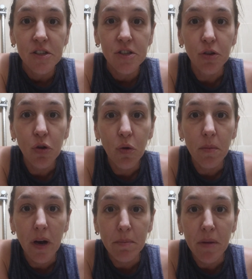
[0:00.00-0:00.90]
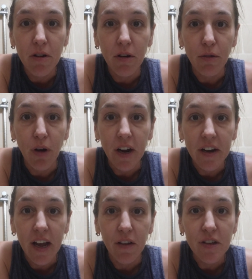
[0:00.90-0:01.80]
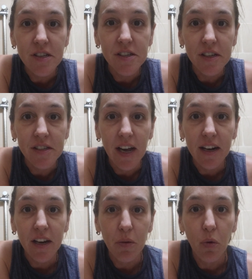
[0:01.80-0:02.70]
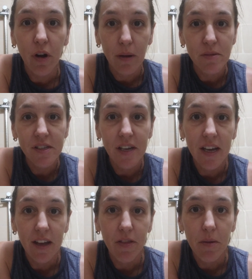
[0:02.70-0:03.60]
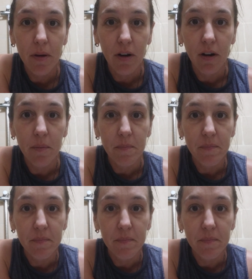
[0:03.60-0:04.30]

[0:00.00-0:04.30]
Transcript: So you are my mirror right now. This is exactly what I'm seeing in the mirror.